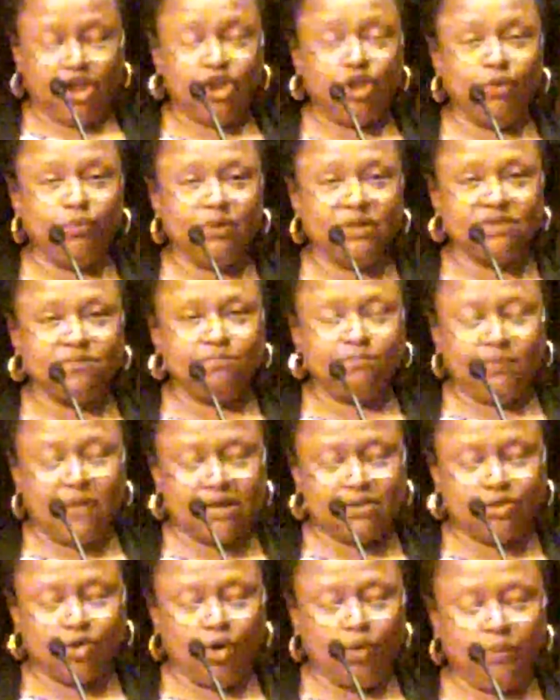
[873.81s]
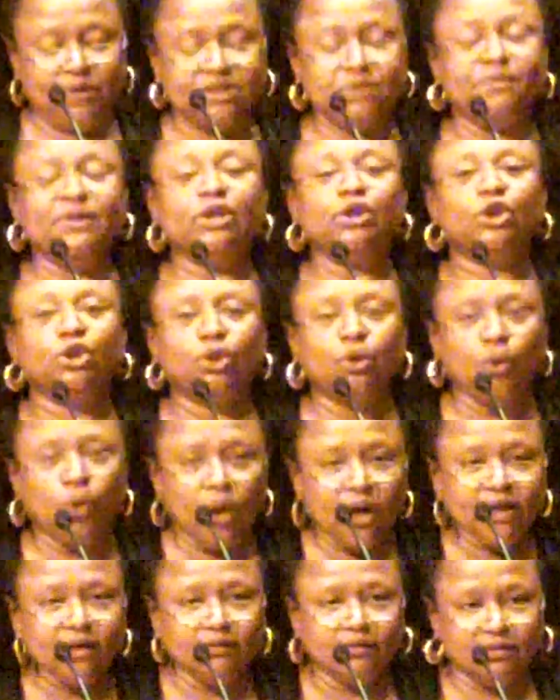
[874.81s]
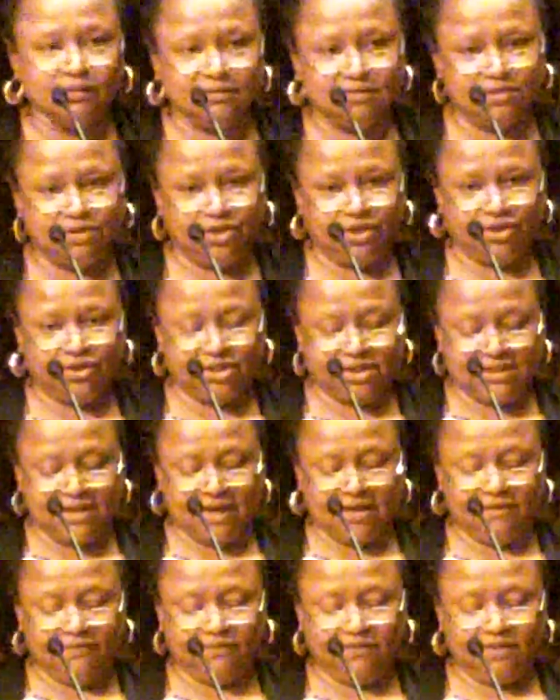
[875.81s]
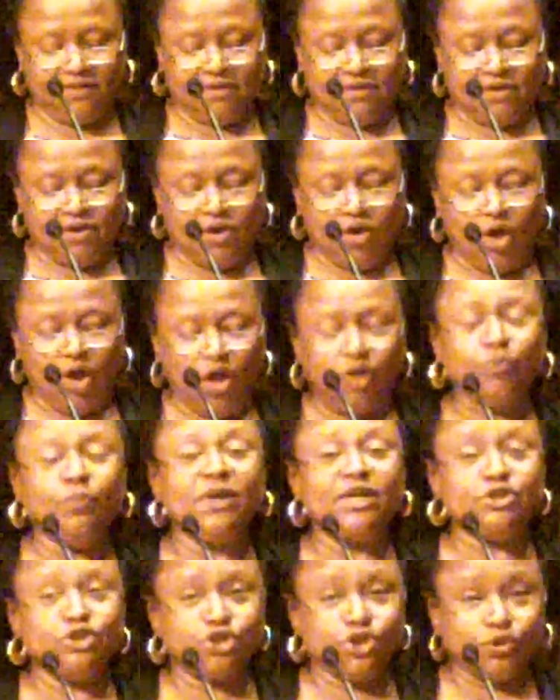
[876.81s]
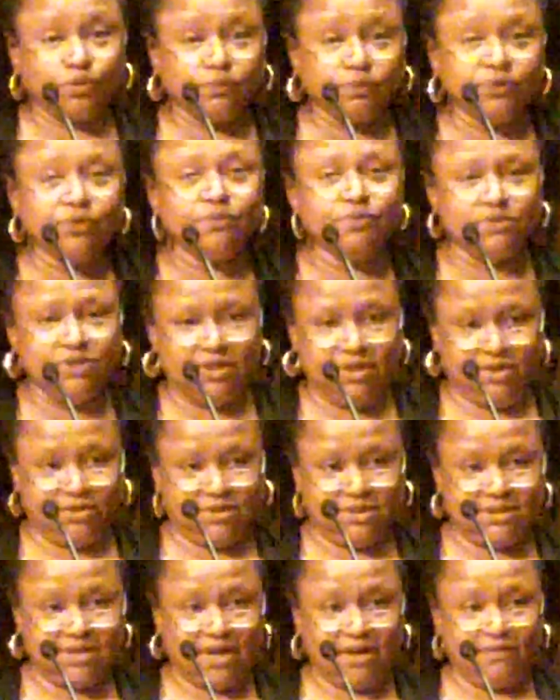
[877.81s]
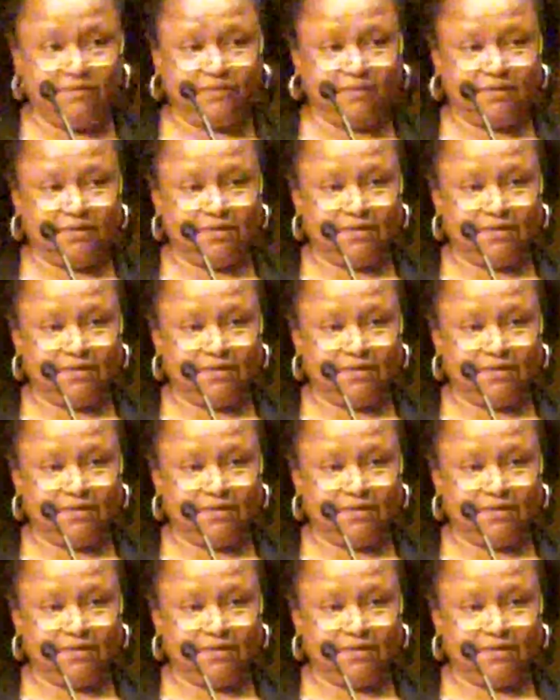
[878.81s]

You must always be loyal to yourself, always true to yourself.